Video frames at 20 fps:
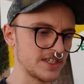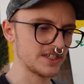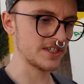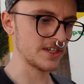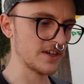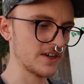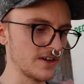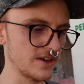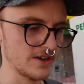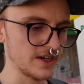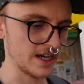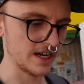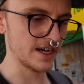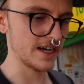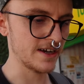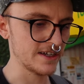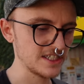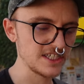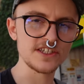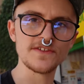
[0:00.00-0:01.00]
so,
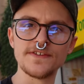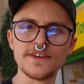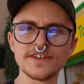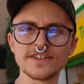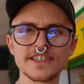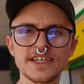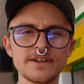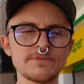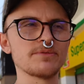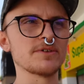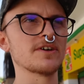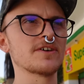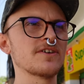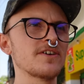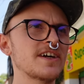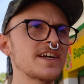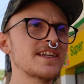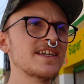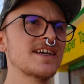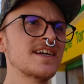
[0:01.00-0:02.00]
it just feels like
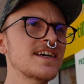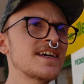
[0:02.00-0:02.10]
Brooklyn.